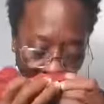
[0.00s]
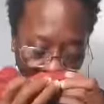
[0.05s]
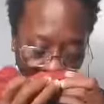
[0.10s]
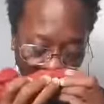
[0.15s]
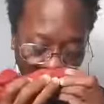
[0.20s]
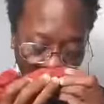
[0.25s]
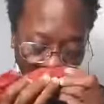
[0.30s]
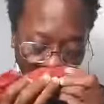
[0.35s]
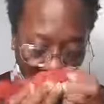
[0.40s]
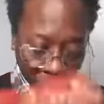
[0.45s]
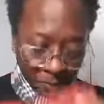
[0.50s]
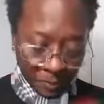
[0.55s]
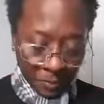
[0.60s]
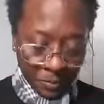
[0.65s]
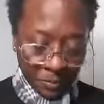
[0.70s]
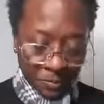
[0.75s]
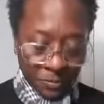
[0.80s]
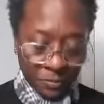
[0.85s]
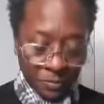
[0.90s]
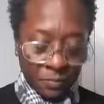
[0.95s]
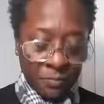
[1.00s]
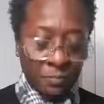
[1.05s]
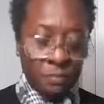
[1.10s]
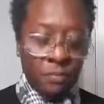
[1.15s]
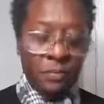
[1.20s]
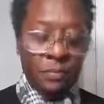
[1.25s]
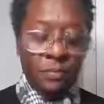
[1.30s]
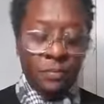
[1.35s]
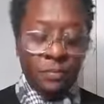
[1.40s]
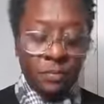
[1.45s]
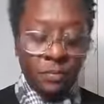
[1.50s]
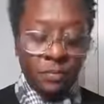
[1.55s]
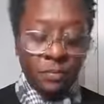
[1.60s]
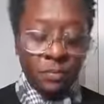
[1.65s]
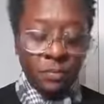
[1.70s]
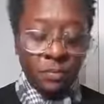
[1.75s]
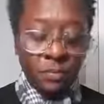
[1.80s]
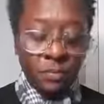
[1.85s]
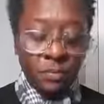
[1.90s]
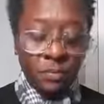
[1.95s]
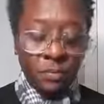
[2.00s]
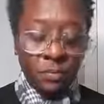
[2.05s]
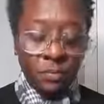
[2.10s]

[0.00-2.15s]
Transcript: [no speech]